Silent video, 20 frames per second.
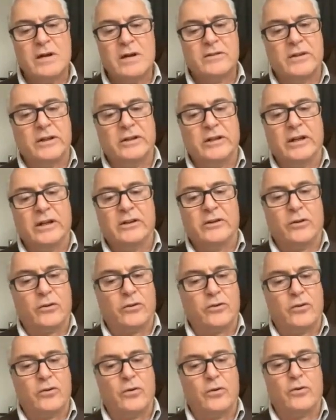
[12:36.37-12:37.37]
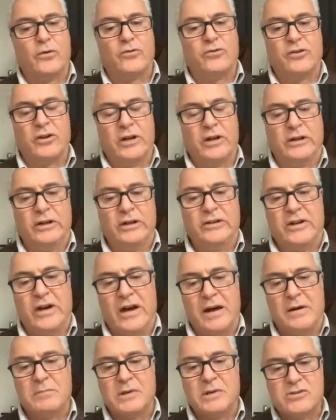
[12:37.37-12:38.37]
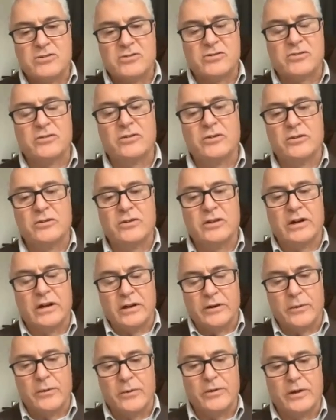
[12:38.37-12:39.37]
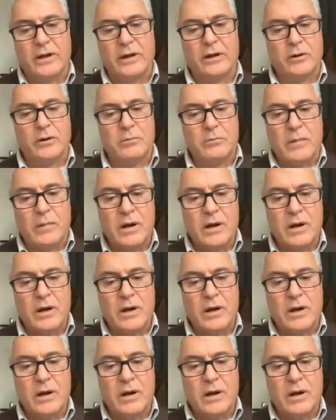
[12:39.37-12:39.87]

they did not cause any damage to the endothelium.